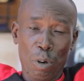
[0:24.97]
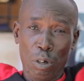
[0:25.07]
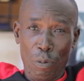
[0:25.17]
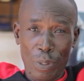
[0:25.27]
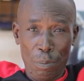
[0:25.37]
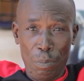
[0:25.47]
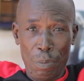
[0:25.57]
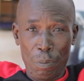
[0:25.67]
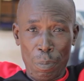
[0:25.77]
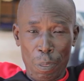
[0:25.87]
all of them,
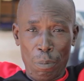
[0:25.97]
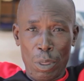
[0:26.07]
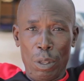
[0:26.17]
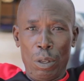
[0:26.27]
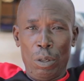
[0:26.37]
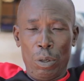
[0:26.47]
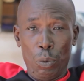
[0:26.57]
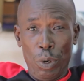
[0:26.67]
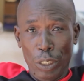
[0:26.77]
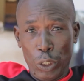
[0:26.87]

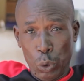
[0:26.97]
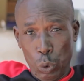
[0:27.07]
went